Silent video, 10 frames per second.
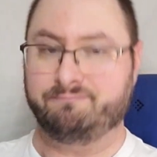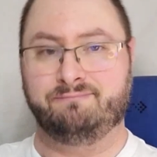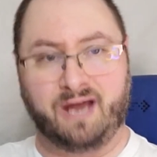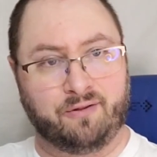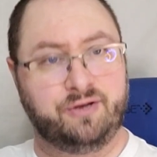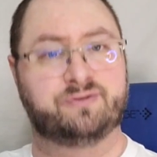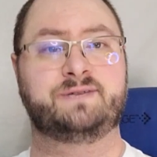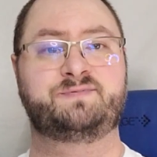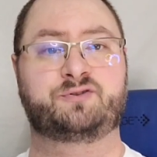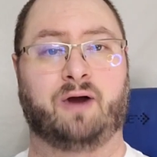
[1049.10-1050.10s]
now that you're
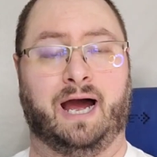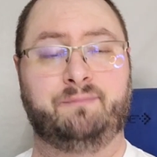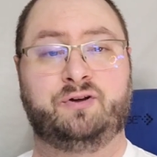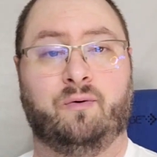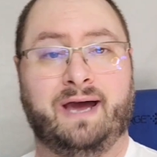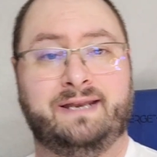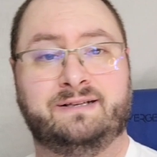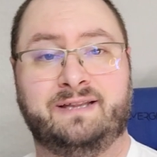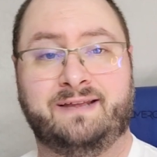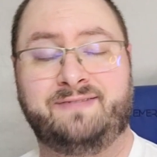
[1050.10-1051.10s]
subscribed, go ahead and
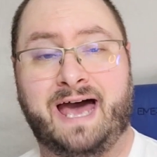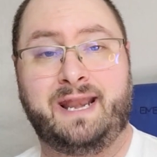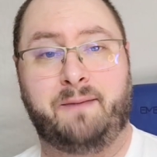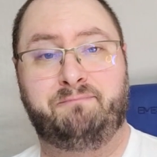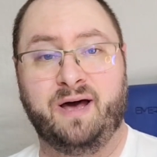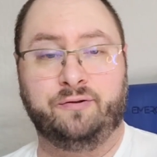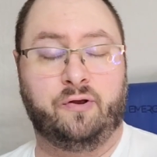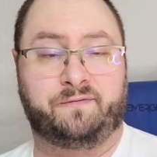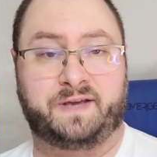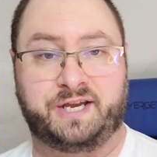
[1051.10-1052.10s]
click that bell
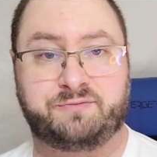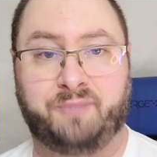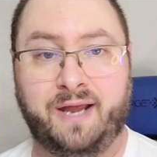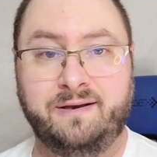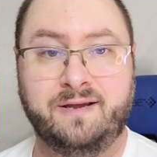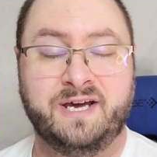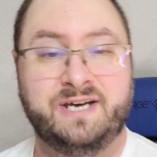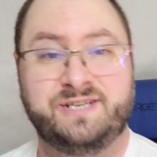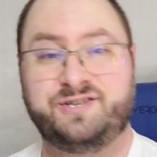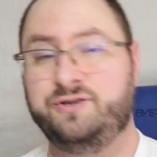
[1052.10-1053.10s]
notification button
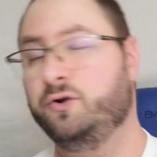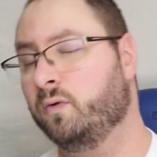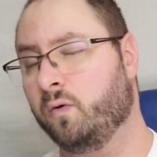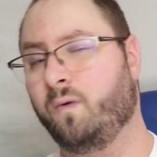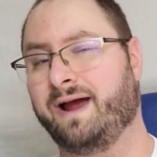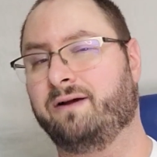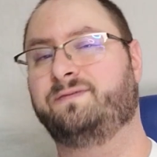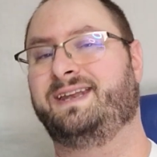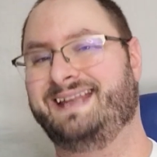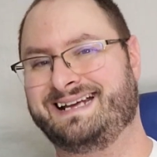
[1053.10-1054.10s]
so you're aware
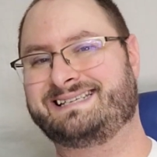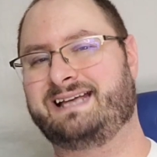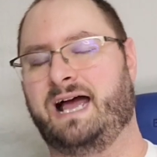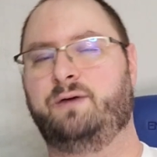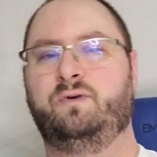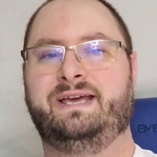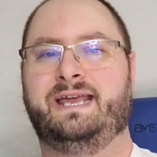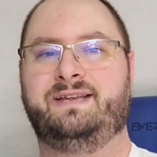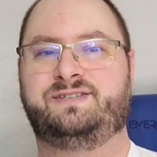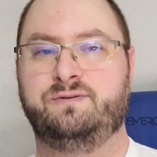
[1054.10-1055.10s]
of the next time we get
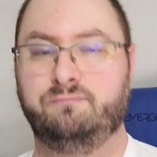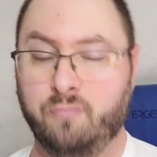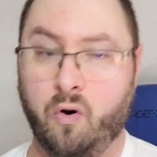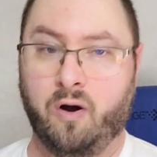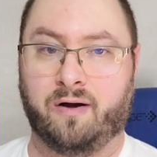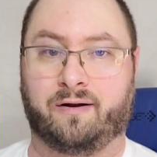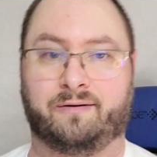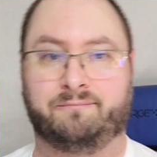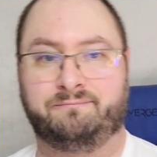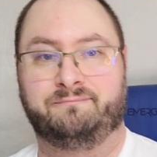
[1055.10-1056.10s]
into
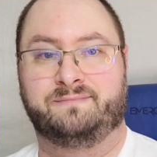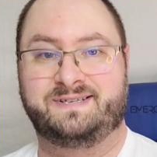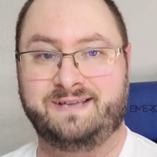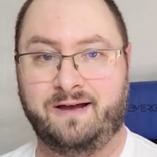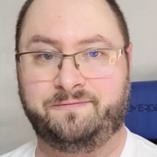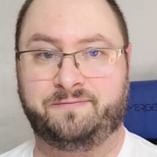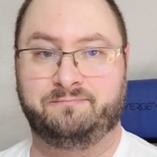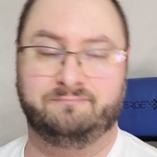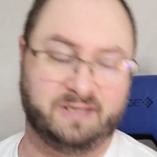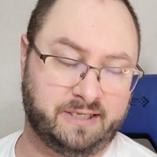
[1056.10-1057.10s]
more stuff
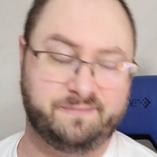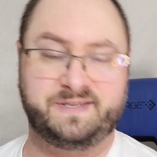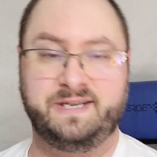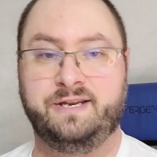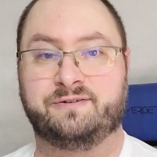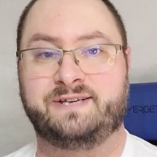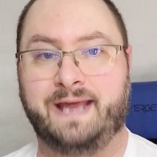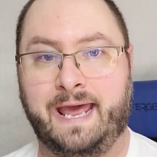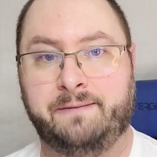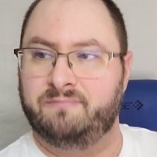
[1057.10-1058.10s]
like you've seen here
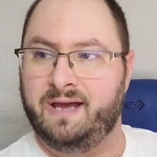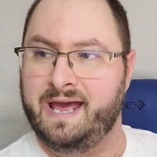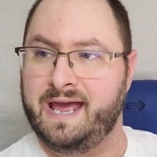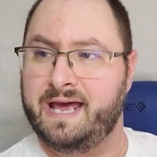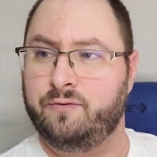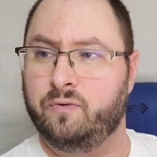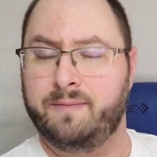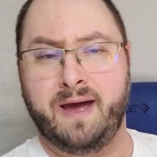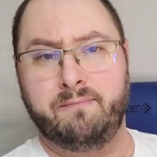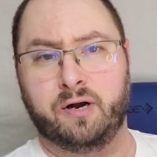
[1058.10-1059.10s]
today. And
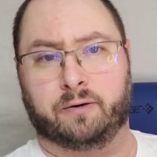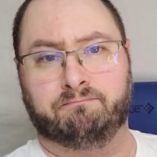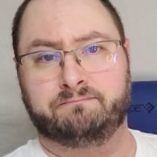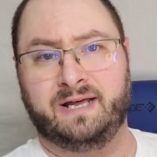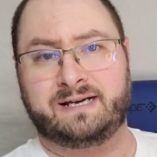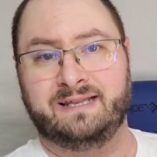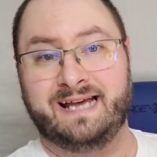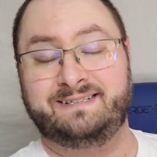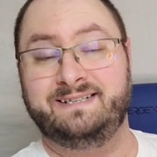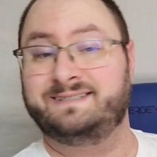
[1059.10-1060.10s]
remember that
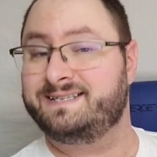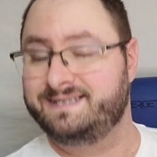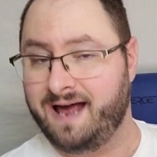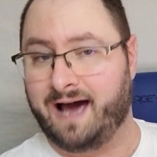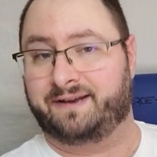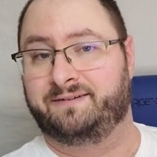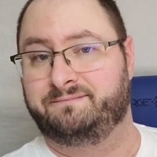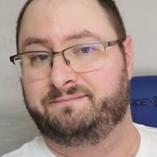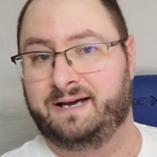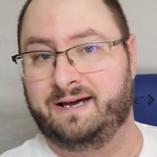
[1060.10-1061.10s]
collecting does not
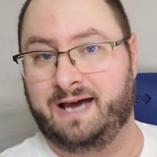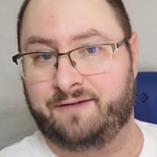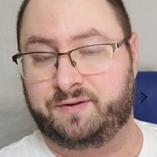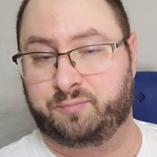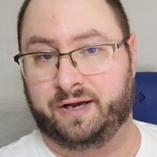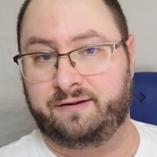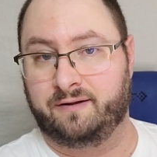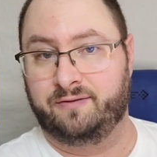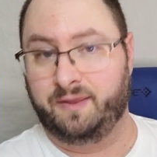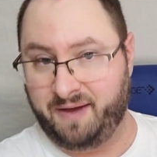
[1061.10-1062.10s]
have to break
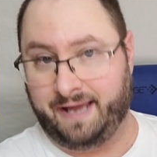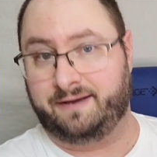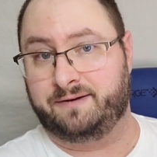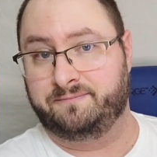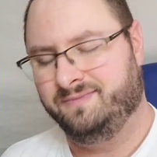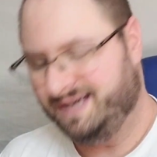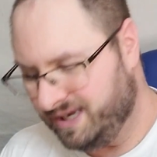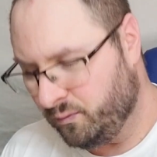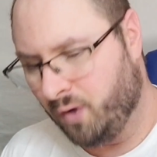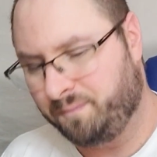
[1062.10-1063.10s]
the bank.
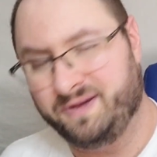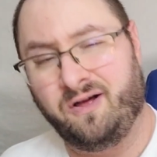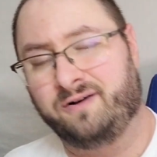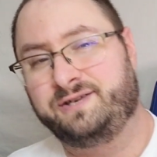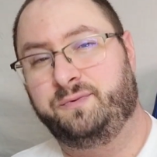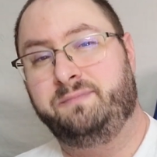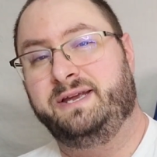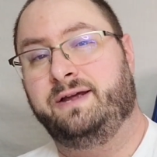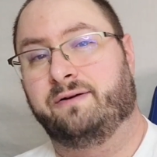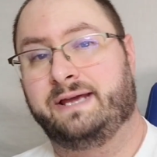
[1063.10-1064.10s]
It won't be long till we
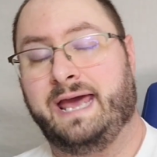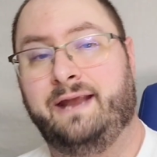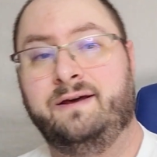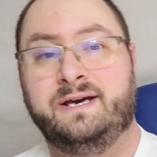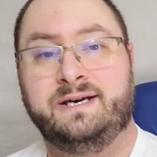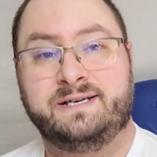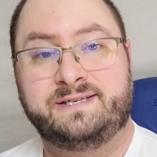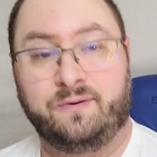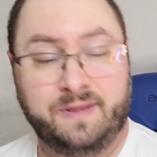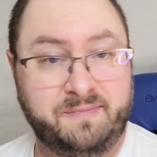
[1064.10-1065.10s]
meet here again.
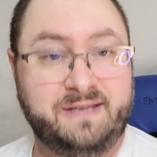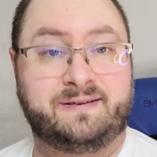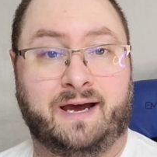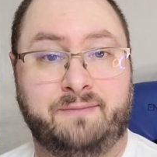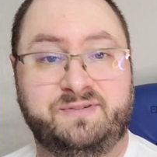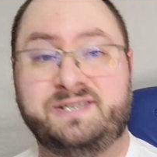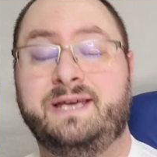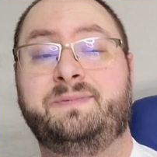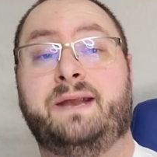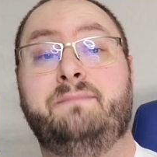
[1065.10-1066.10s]
So in the meantime, just
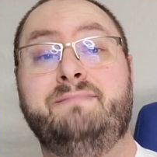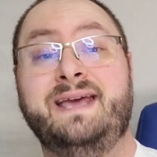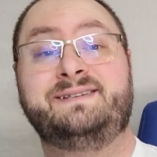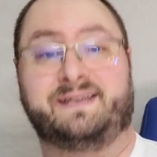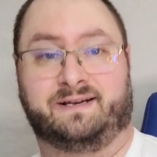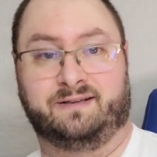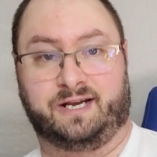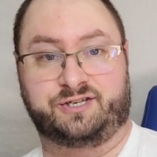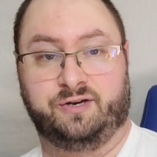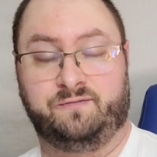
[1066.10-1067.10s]
keep that amazing
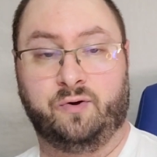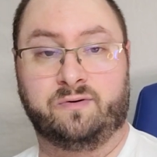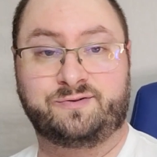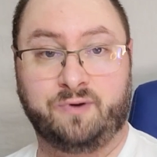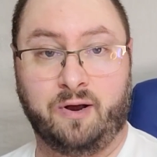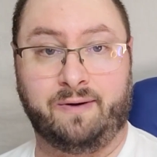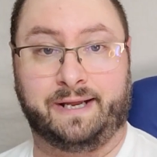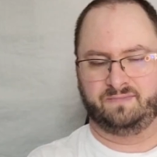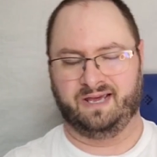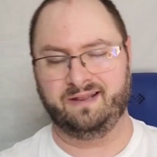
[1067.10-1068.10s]
collection of yours growing.
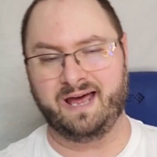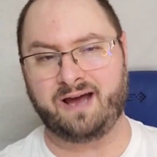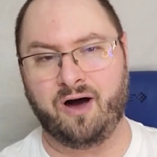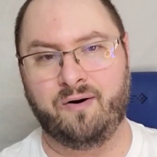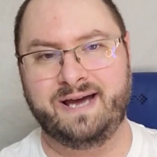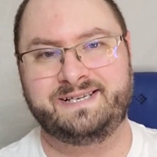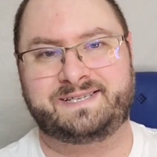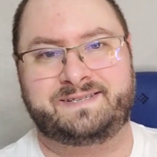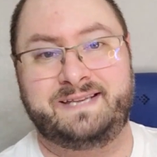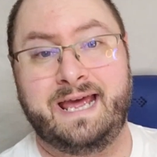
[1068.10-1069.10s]
And like always,
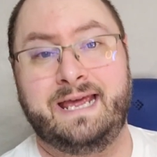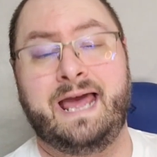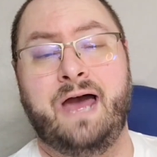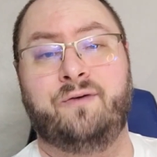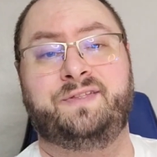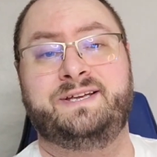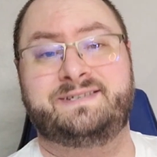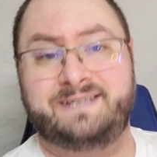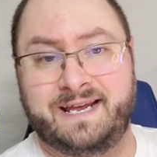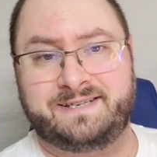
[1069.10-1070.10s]
stay healthy,
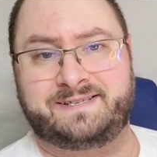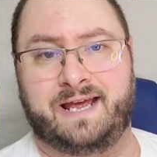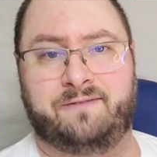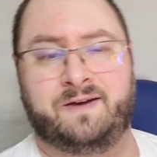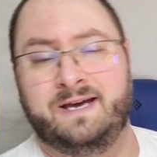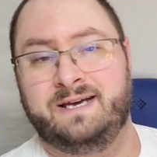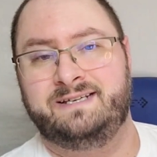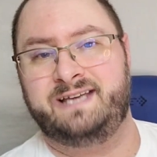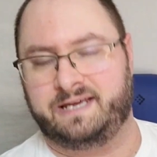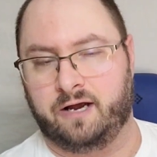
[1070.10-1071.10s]
stay safe,
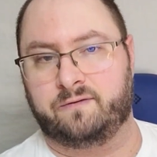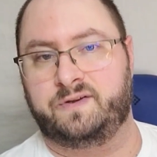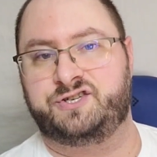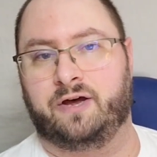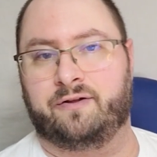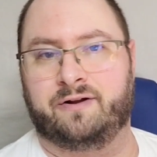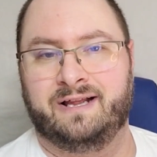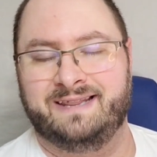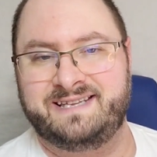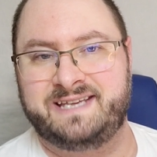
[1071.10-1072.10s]
take care of each other.
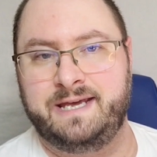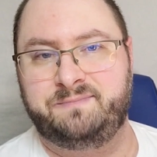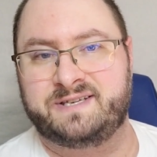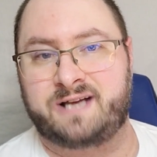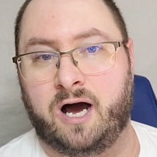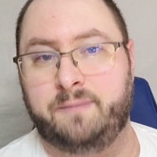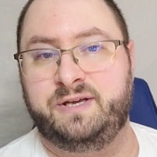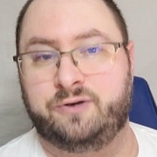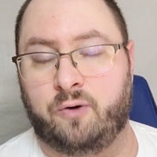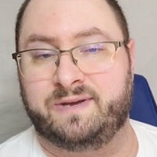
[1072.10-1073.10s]
Let's keep this hobby
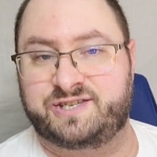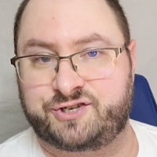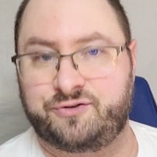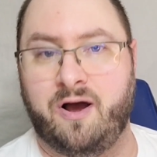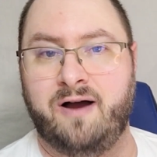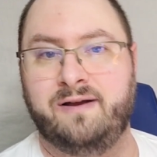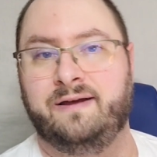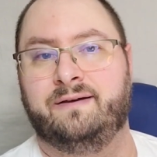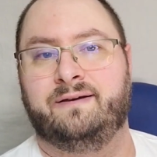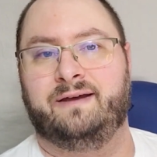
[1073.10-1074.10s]
going strong
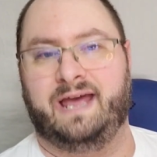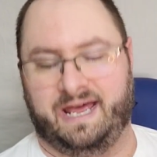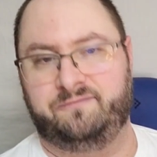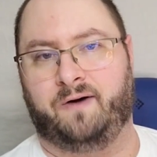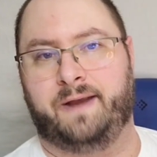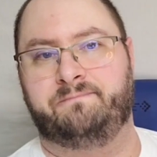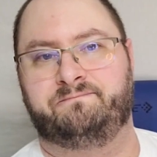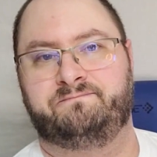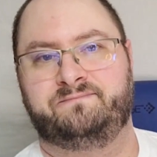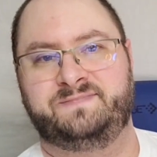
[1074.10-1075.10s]
and fun.
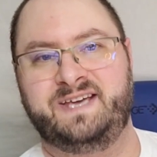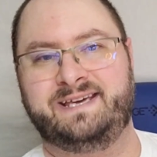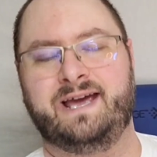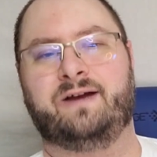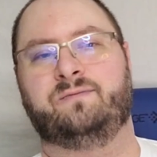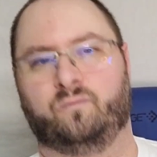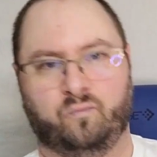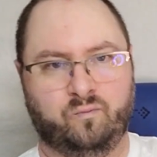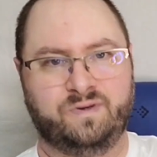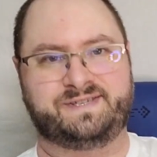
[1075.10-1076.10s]
Take care.
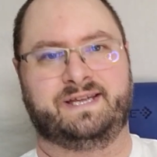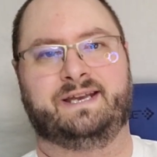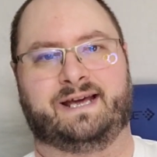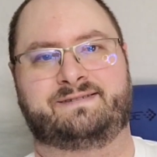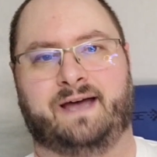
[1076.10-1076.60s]
We'll see you next